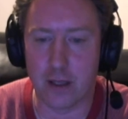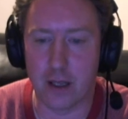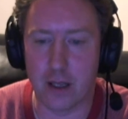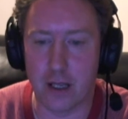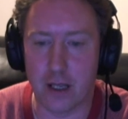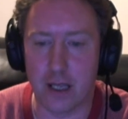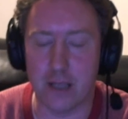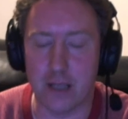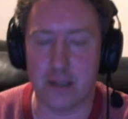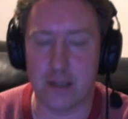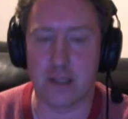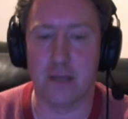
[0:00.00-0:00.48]

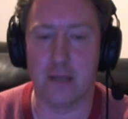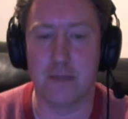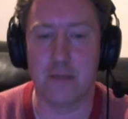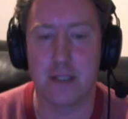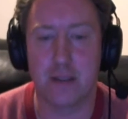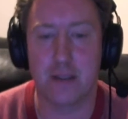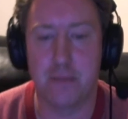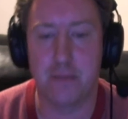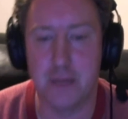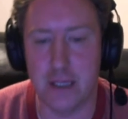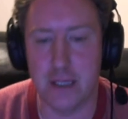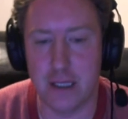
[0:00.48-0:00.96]
It seems
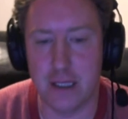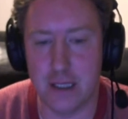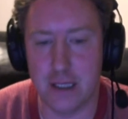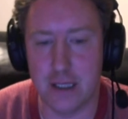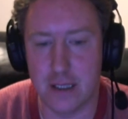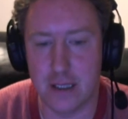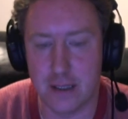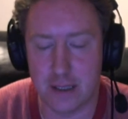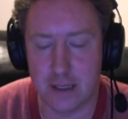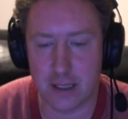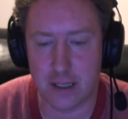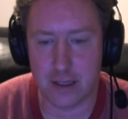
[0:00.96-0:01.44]
to be
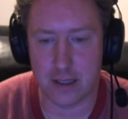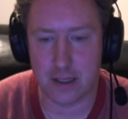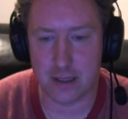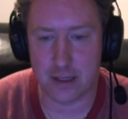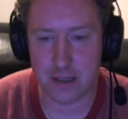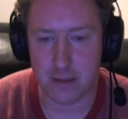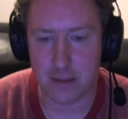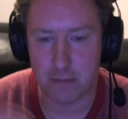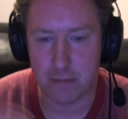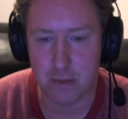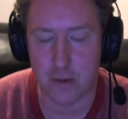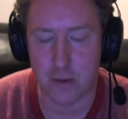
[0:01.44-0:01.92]
that there's
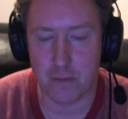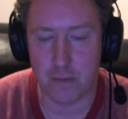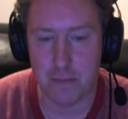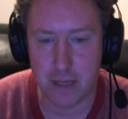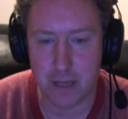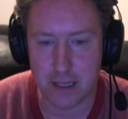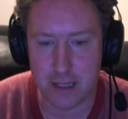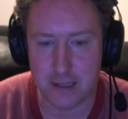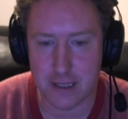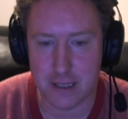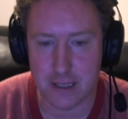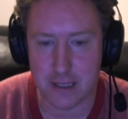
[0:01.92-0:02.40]
a mob
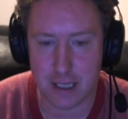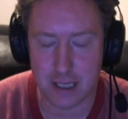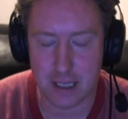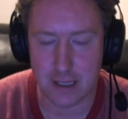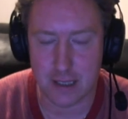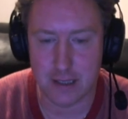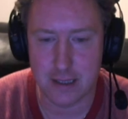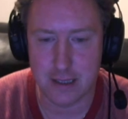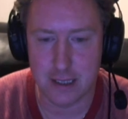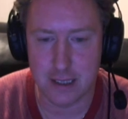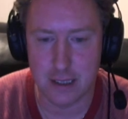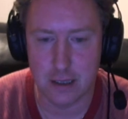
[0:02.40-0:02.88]

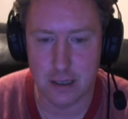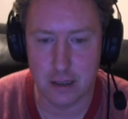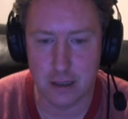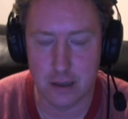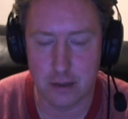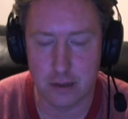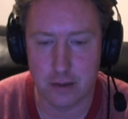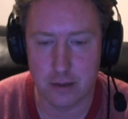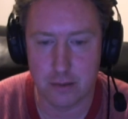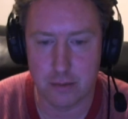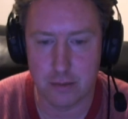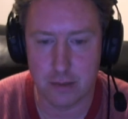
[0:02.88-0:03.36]
mentality,
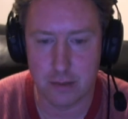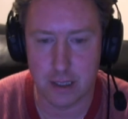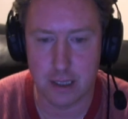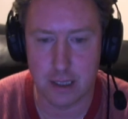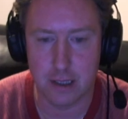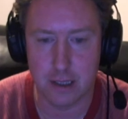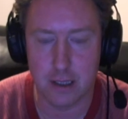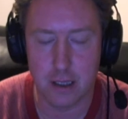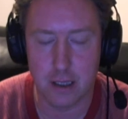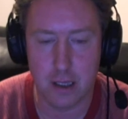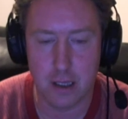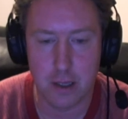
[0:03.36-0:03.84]

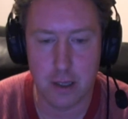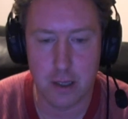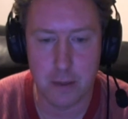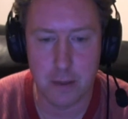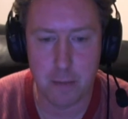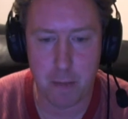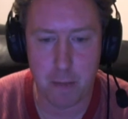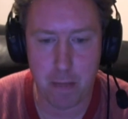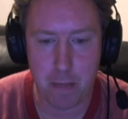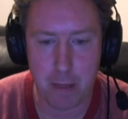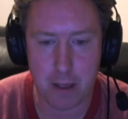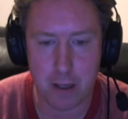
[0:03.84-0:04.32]
right?
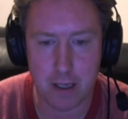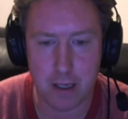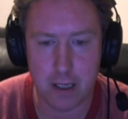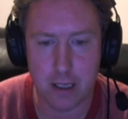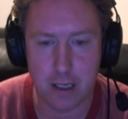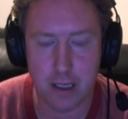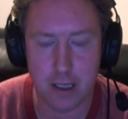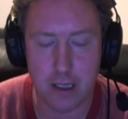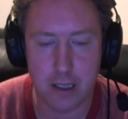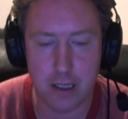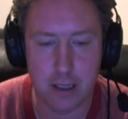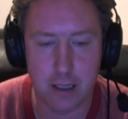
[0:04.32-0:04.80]

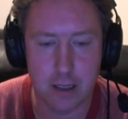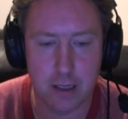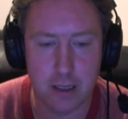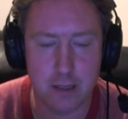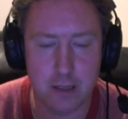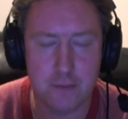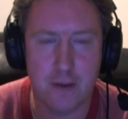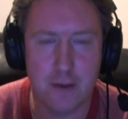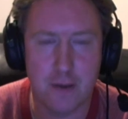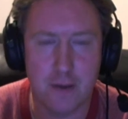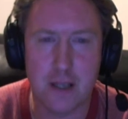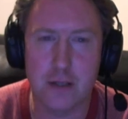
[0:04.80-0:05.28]
Uh, as
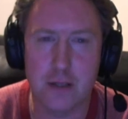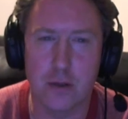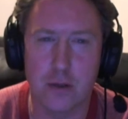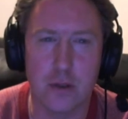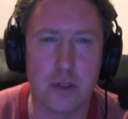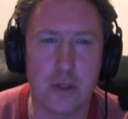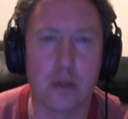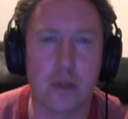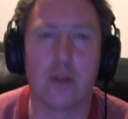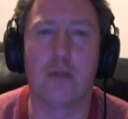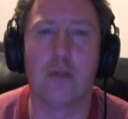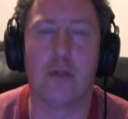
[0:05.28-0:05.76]
far as I know,
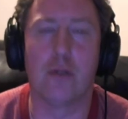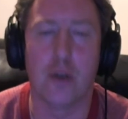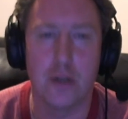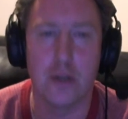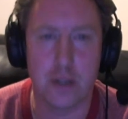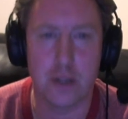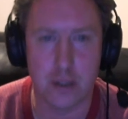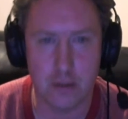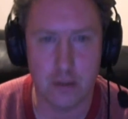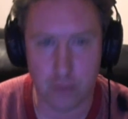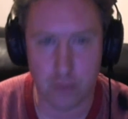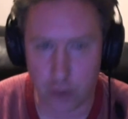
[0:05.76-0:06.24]
John
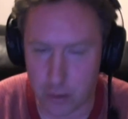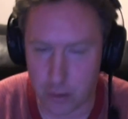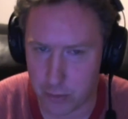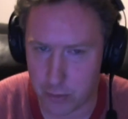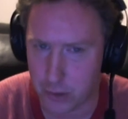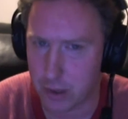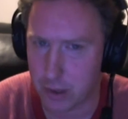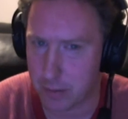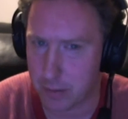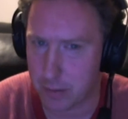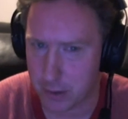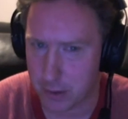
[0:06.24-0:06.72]
Ronson wrote a
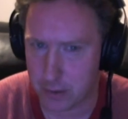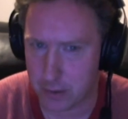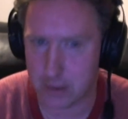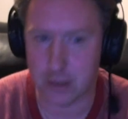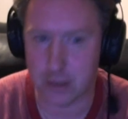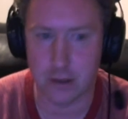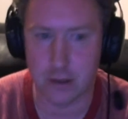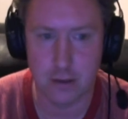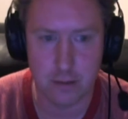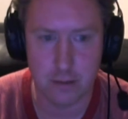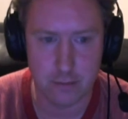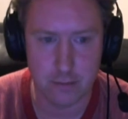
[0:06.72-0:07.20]
book about it,
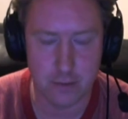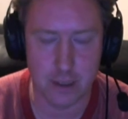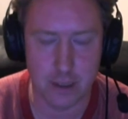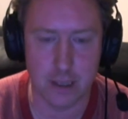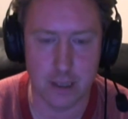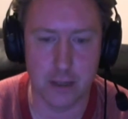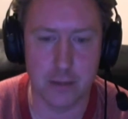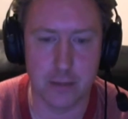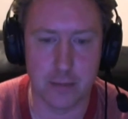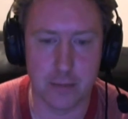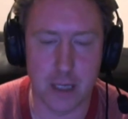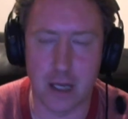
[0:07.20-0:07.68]
right?
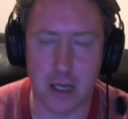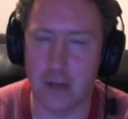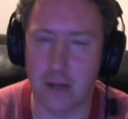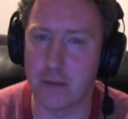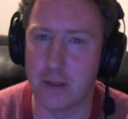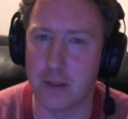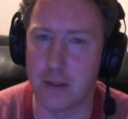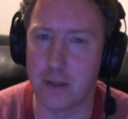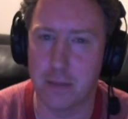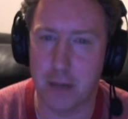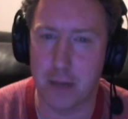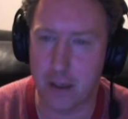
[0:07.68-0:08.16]
I
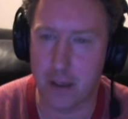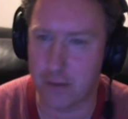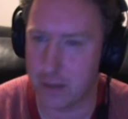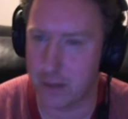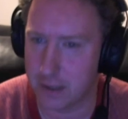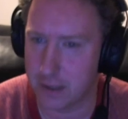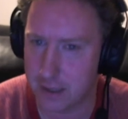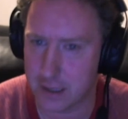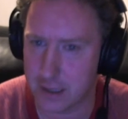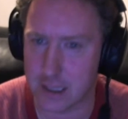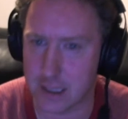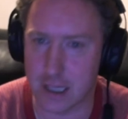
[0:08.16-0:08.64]
haven't, I haven't
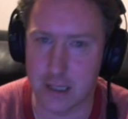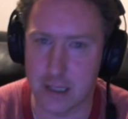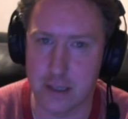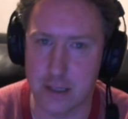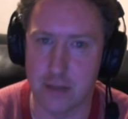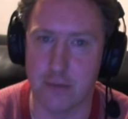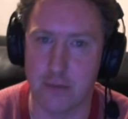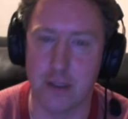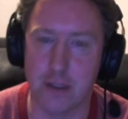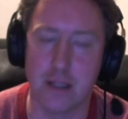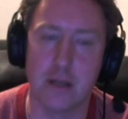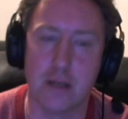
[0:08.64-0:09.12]
had a chance to
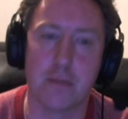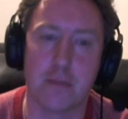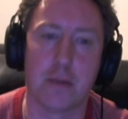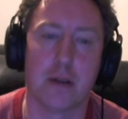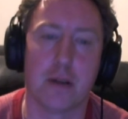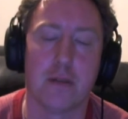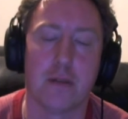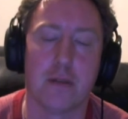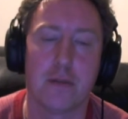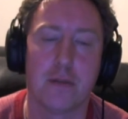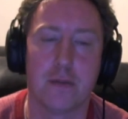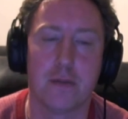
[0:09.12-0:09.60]
read it, but
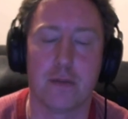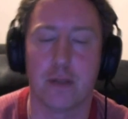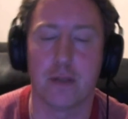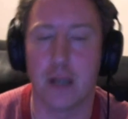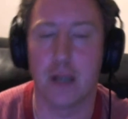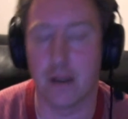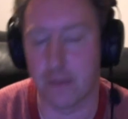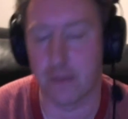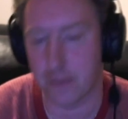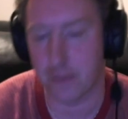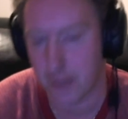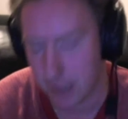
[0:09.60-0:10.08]
I've,
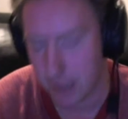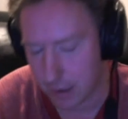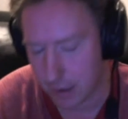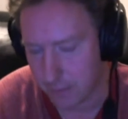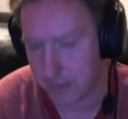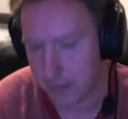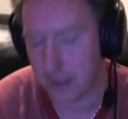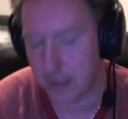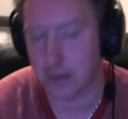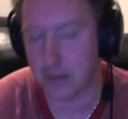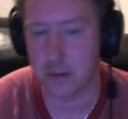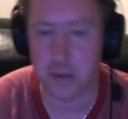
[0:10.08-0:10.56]
I've, I've
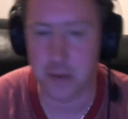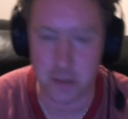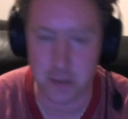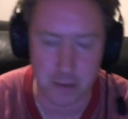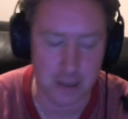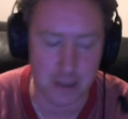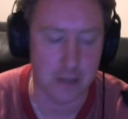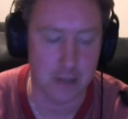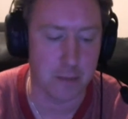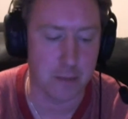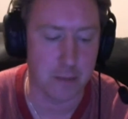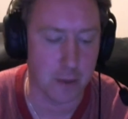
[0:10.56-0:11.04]
heard them
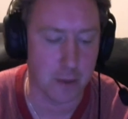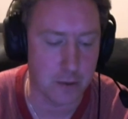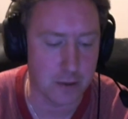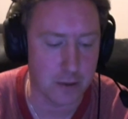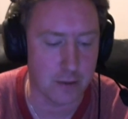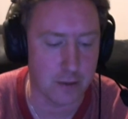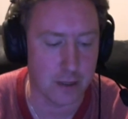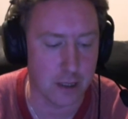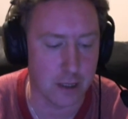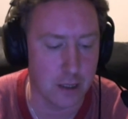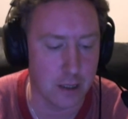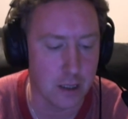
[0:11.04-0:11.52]
speak about it,
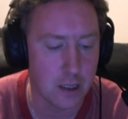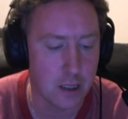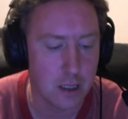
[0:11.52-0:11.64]
right?